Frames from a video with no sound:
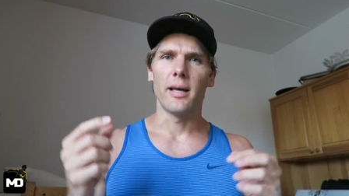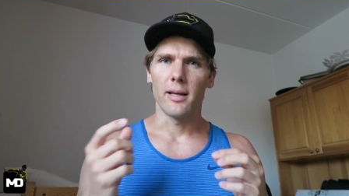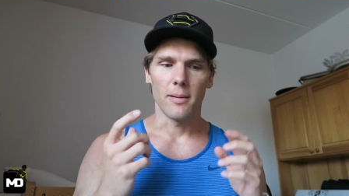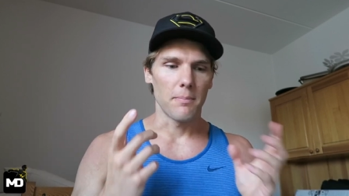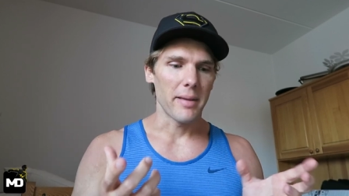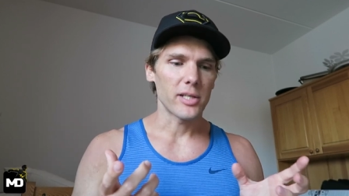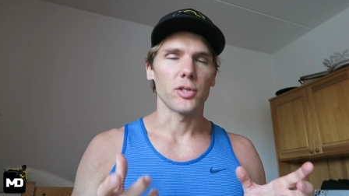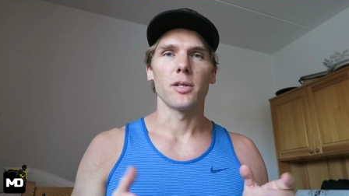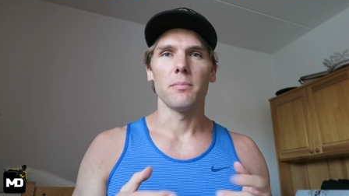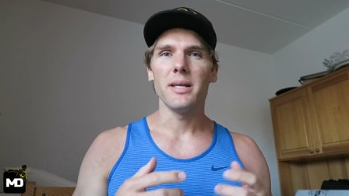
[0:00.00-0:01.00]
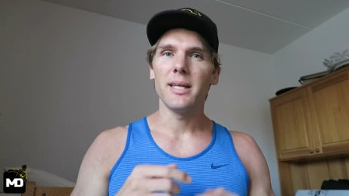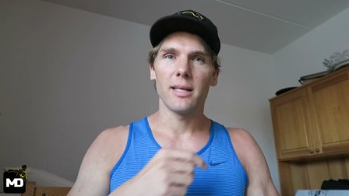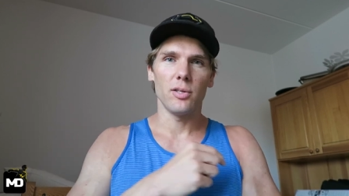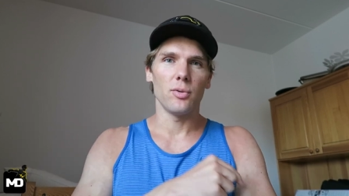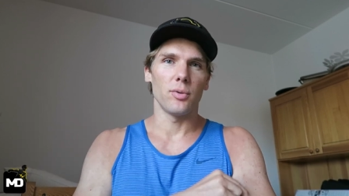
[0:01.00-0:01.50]
uh, measure,
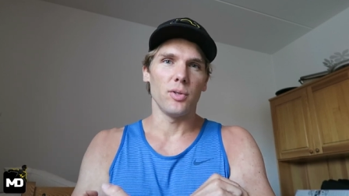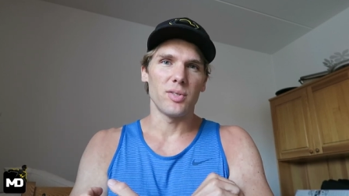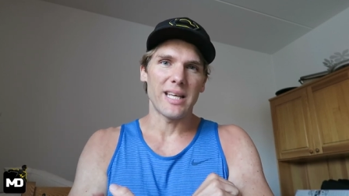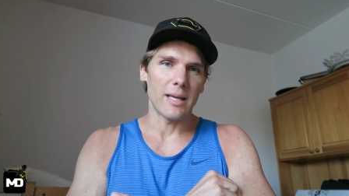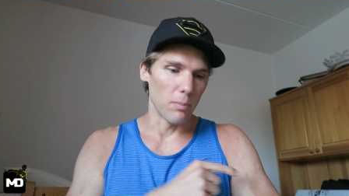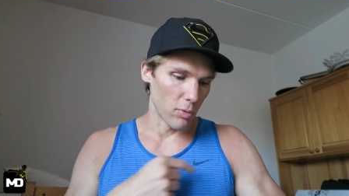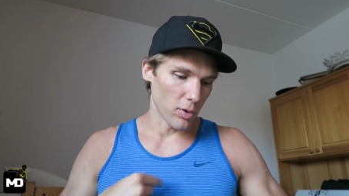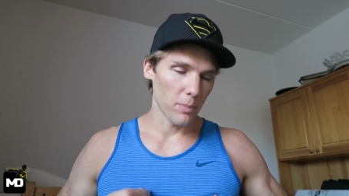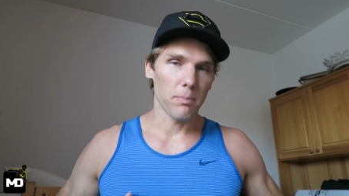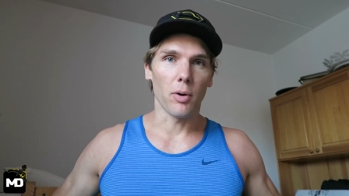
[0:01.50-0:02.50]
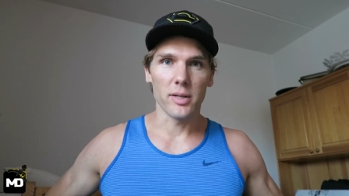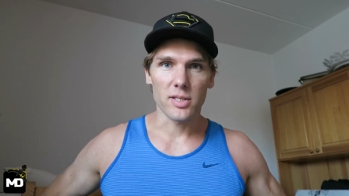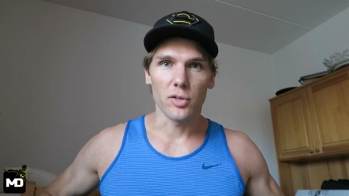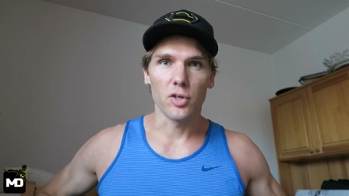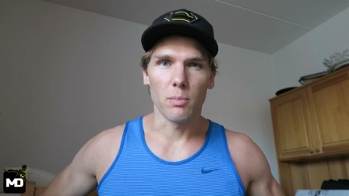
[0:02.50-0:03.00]
meaning you, you take more
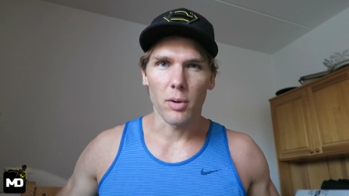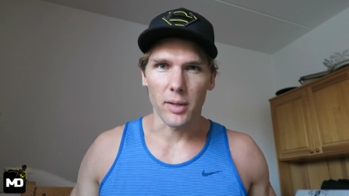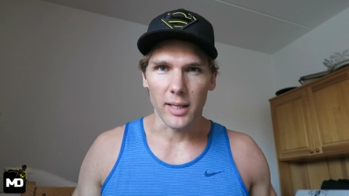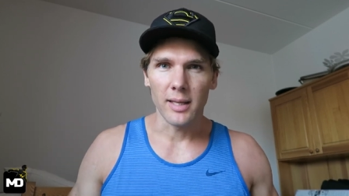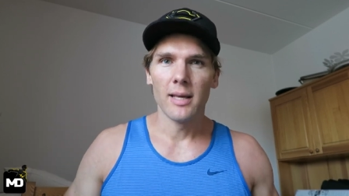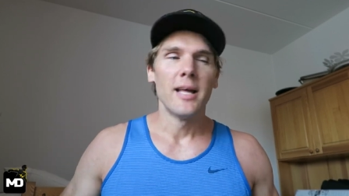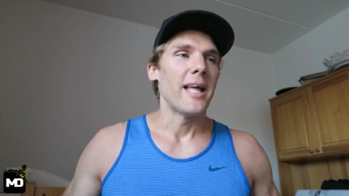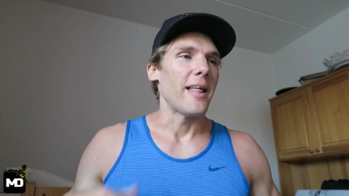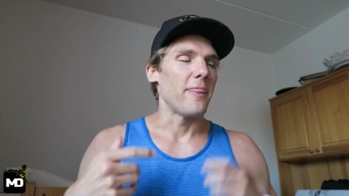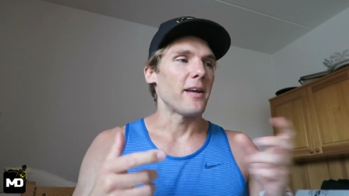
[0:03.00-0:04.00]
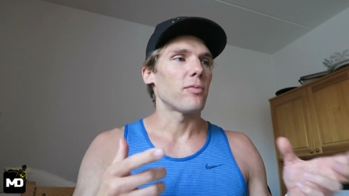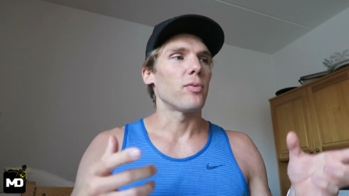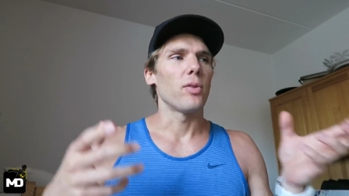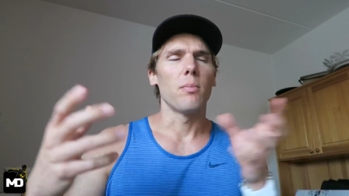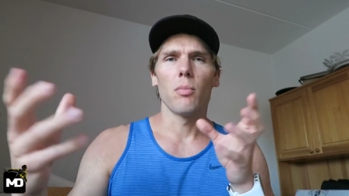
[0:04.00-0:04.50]
points on your body, and
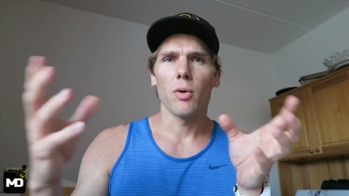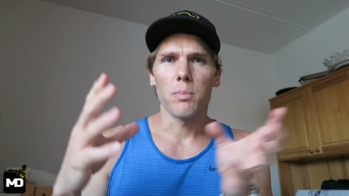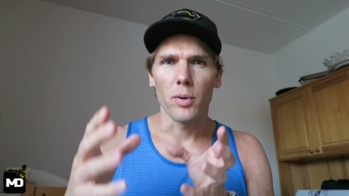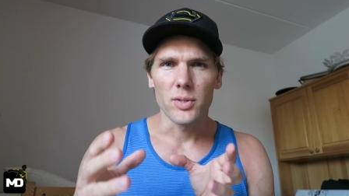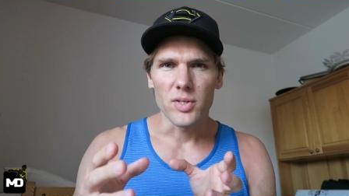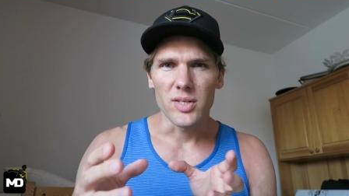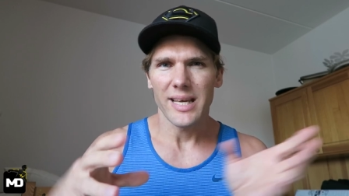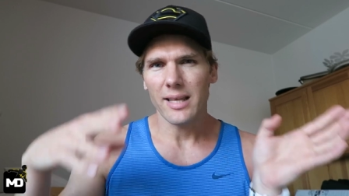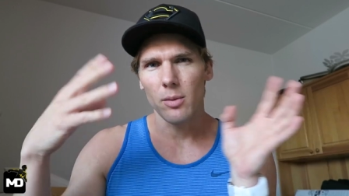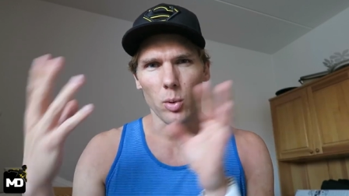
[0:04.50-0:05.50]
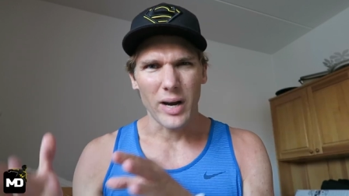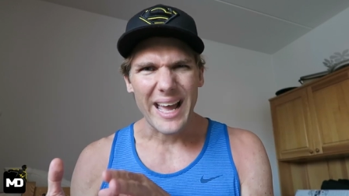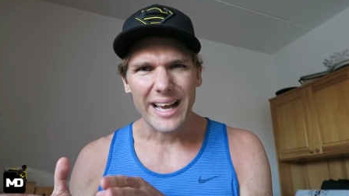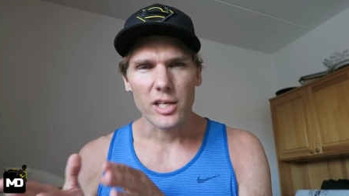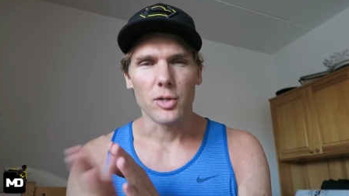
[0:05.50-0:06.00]
therefore the more points you take, the more
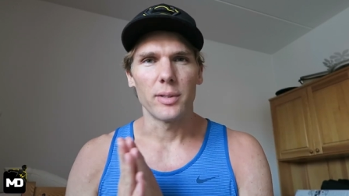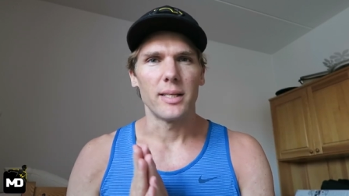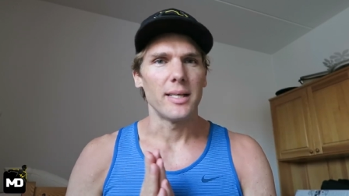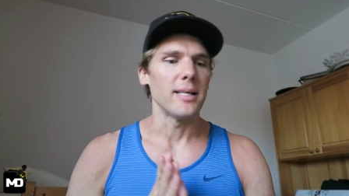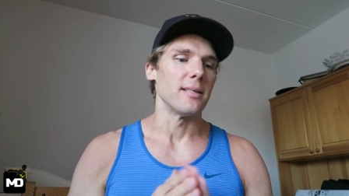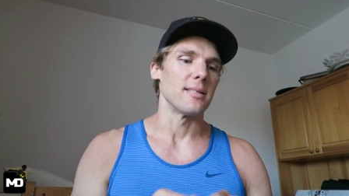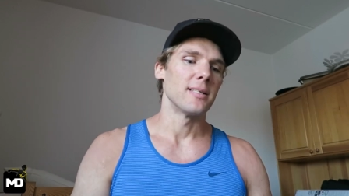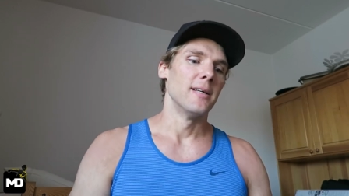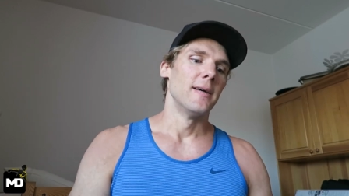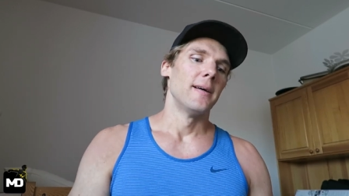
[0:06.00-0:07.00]
accurate it is.